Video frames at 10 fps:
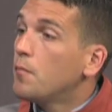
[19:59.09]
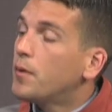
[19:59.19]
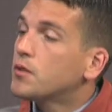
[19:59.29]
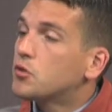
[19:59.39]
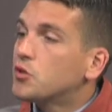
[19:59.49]

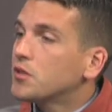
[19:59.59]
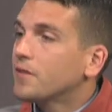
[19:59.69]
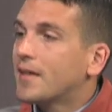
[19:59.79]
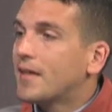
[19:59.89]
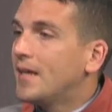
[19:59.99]
but it's just
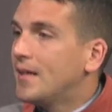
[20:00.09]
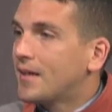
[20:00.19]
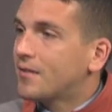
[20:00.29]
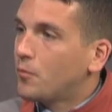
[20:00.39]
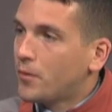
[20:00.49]
like
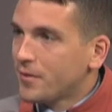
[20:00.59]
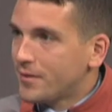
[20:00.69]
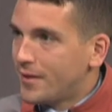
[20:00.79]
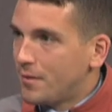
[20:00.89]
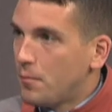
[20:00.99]
heating in the
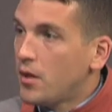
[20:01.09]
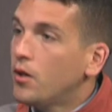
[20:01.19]
wintertime.